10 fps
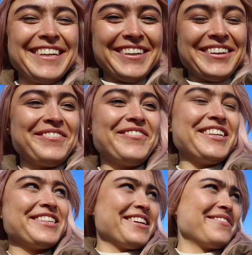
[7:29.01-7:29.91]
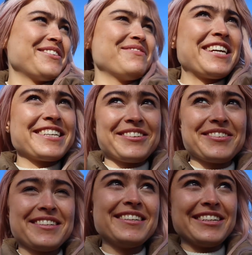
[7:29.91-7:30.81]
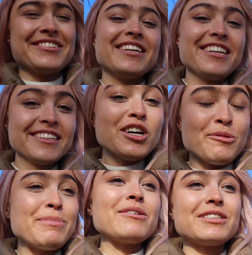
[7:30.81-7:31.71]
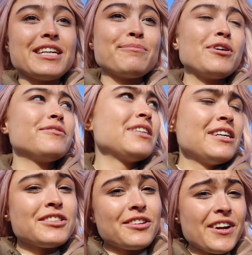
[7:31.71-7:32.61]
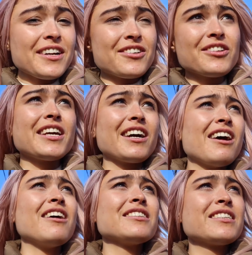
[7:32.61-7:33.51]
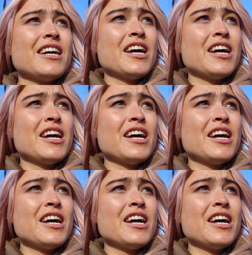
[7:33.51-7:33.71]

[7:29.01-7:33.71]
And he just laughed at me because I was literally about to step off. So a very good thing I asked.